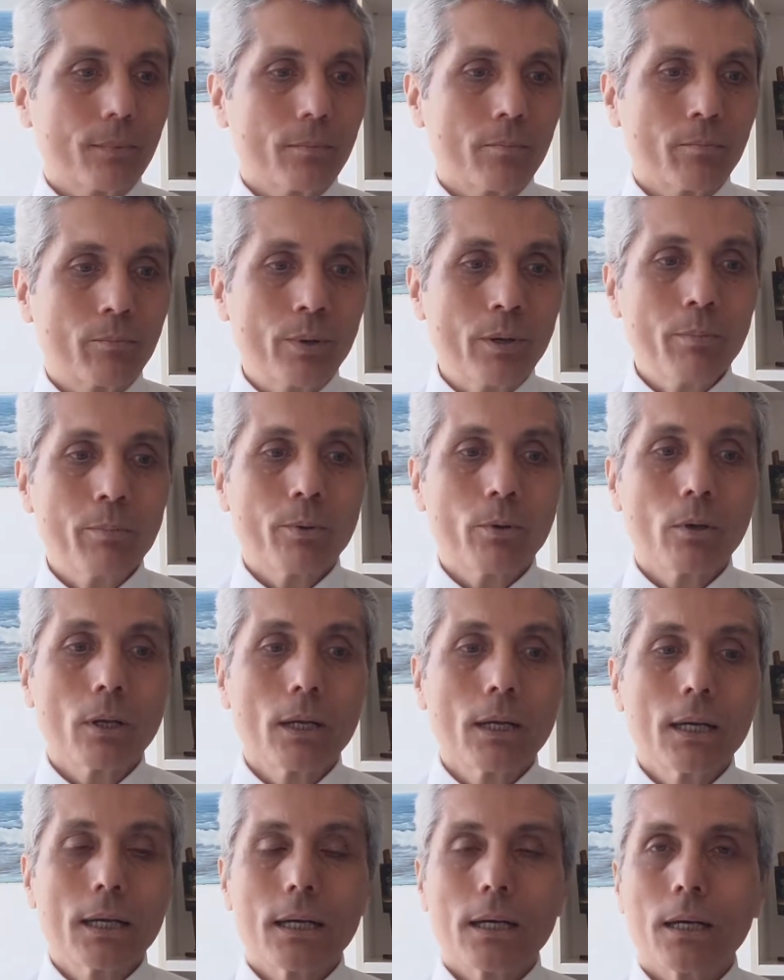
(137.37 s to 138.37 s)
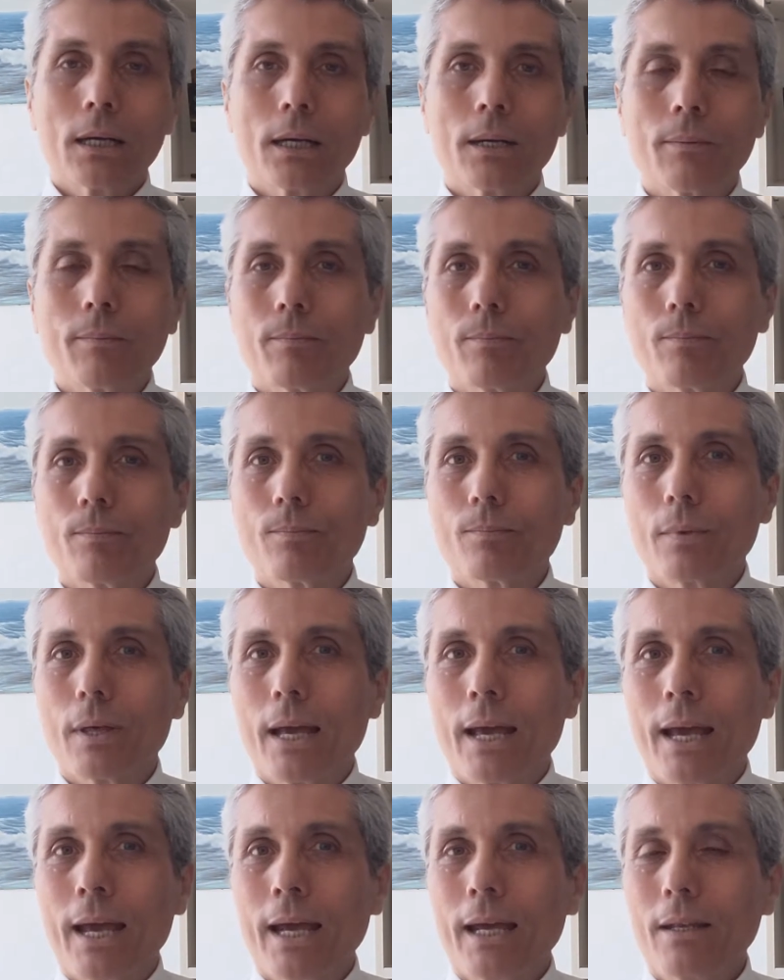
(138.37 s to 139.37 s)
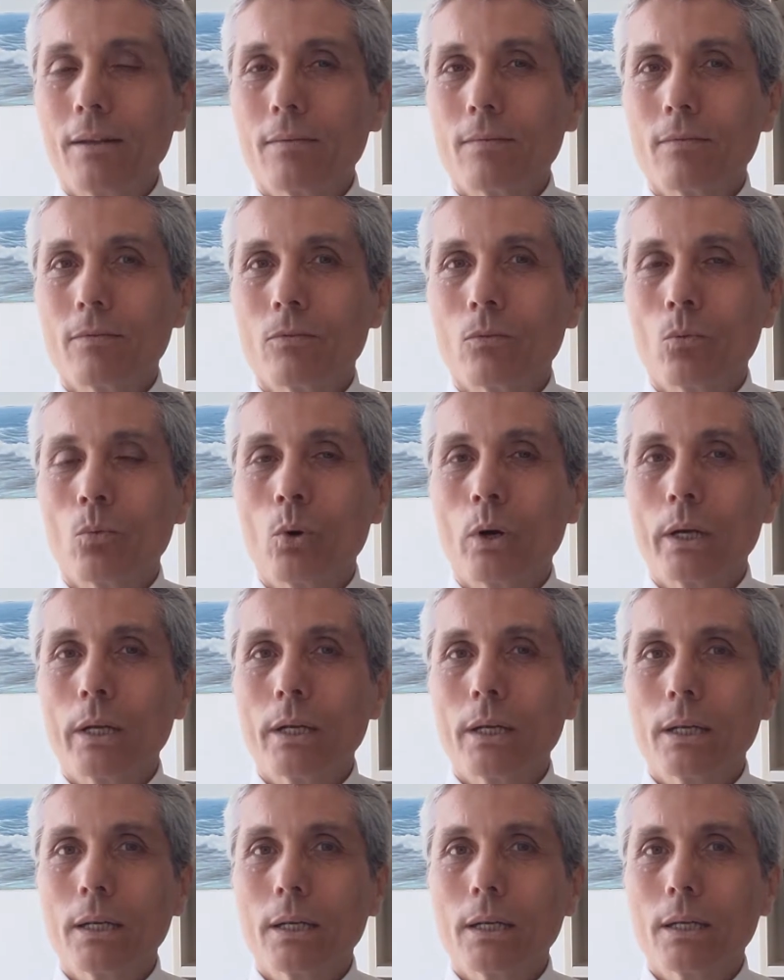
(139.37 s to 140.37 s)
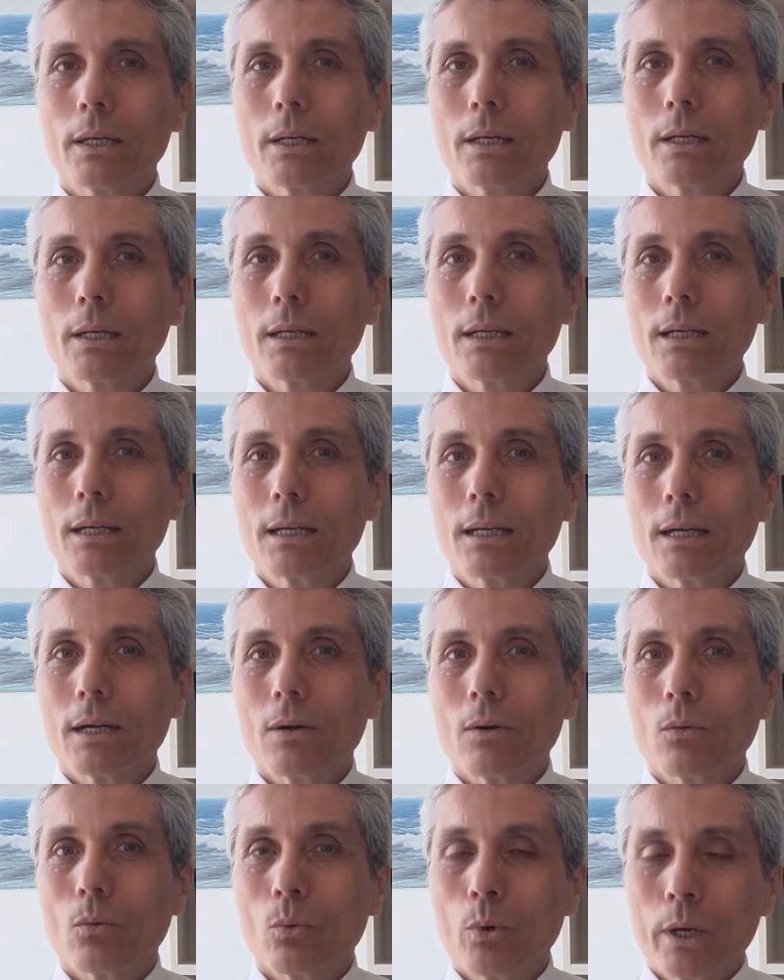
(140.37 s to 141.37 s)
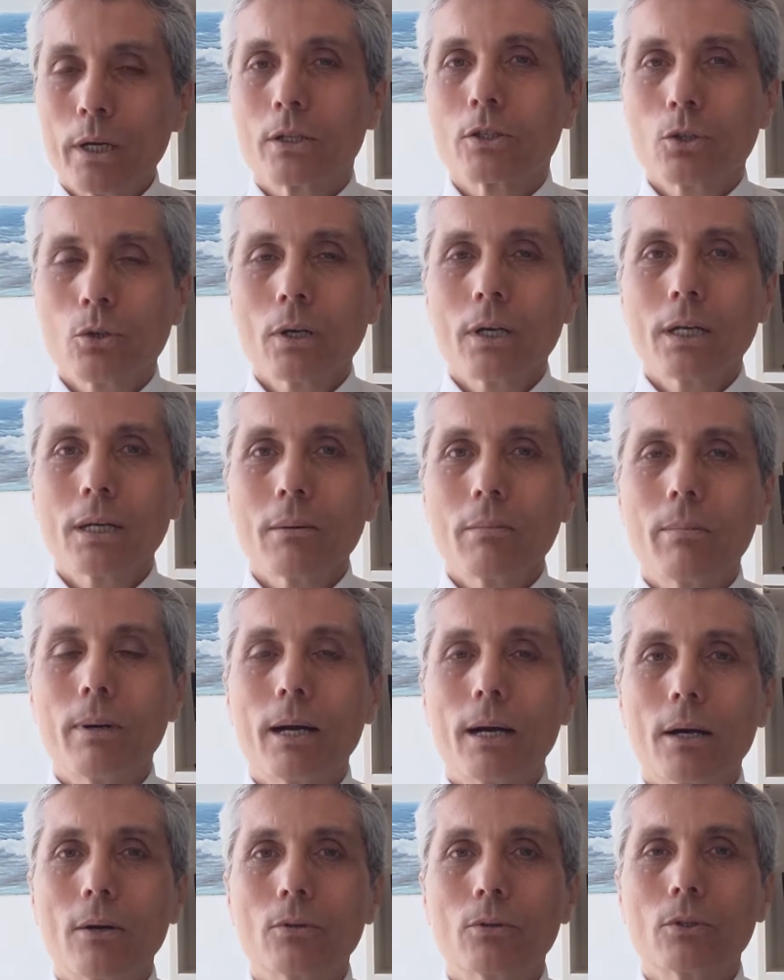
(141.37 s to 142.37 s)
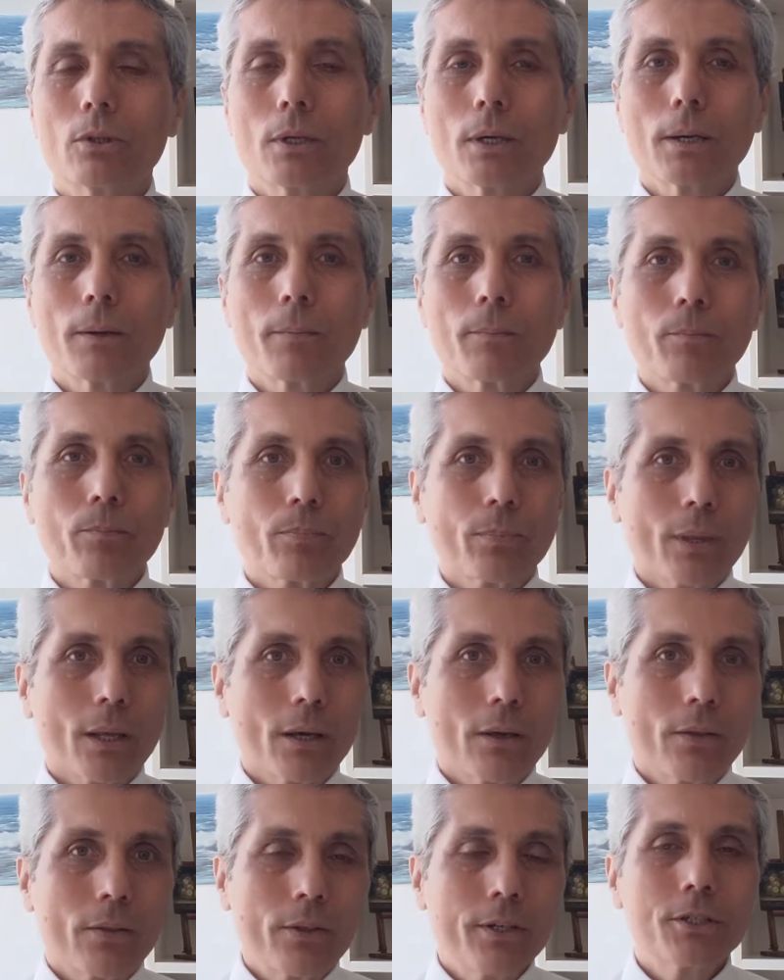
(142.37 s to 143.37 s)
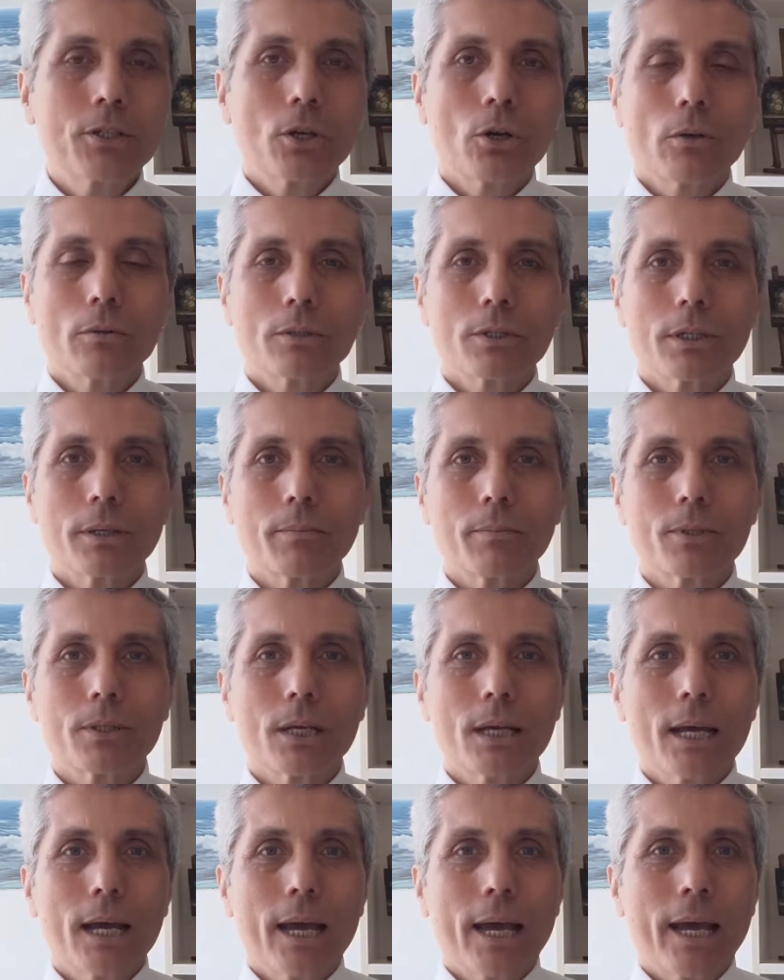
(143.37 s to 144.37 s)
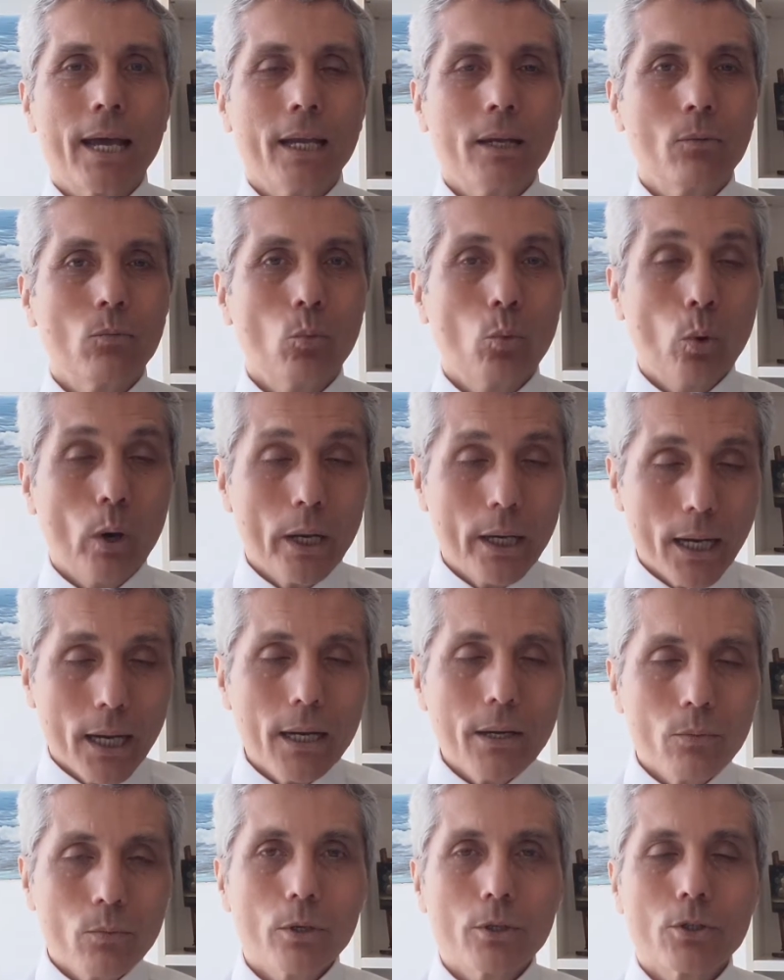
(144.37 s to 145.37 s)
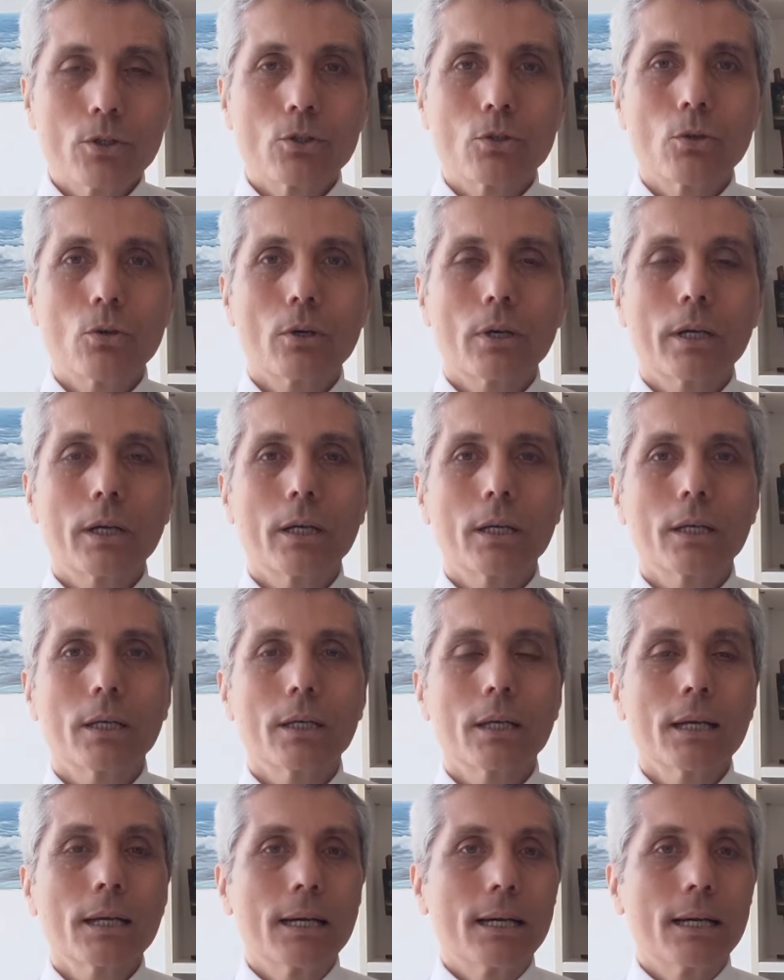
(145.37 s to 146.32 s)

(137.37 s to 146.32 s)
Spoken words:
people had when we are talking about these concepts. And when I was talking